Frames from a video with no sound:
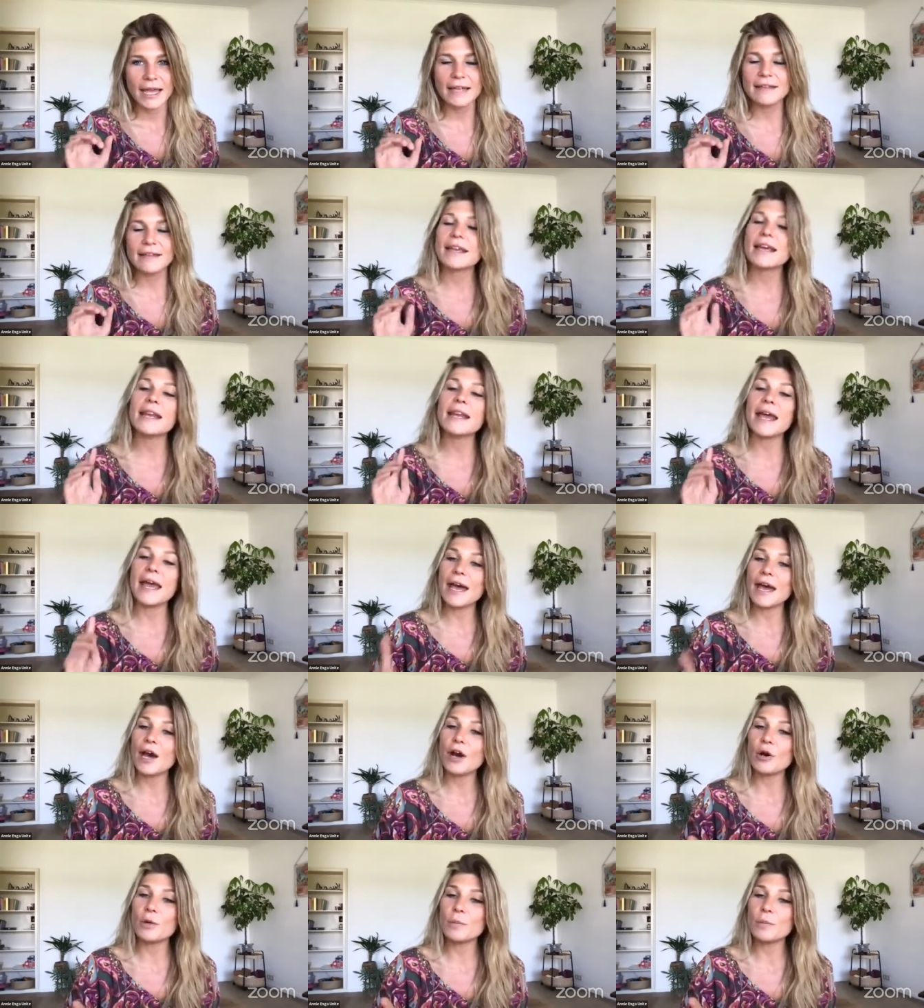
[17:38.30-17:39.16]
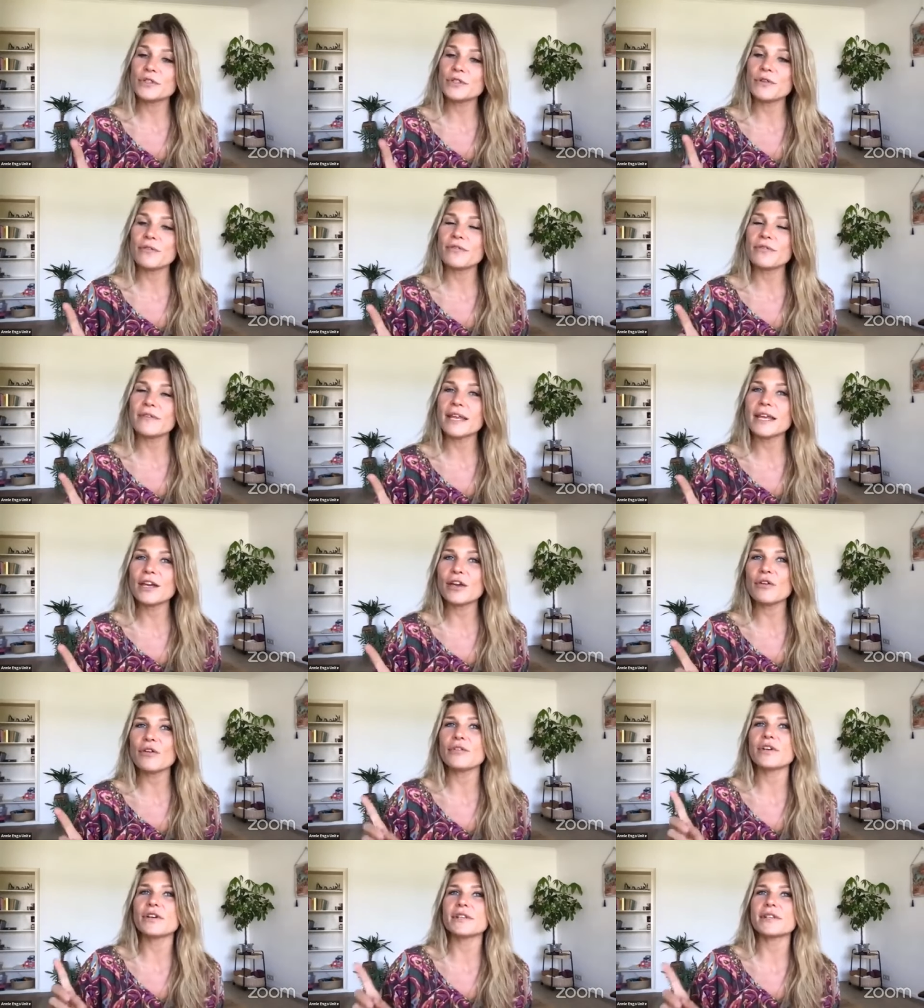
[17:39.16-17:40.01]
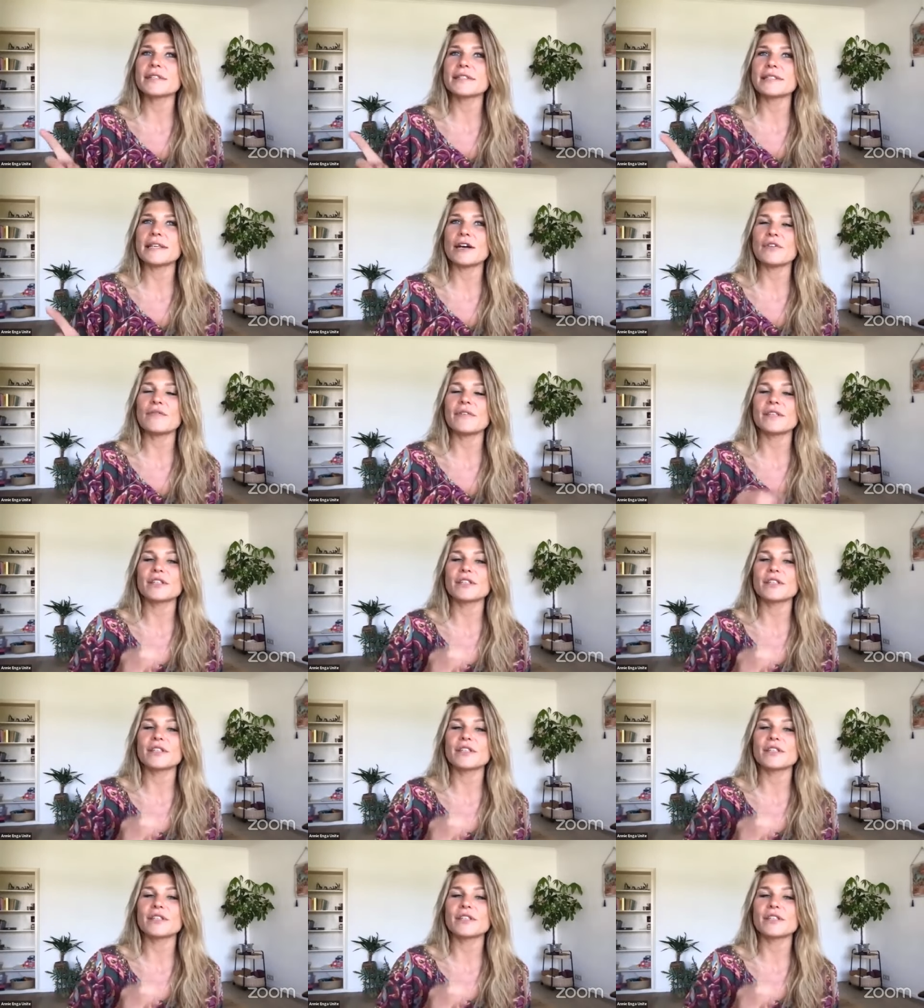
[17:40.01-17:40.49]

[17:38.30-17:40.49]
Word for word: It can help to think of yourself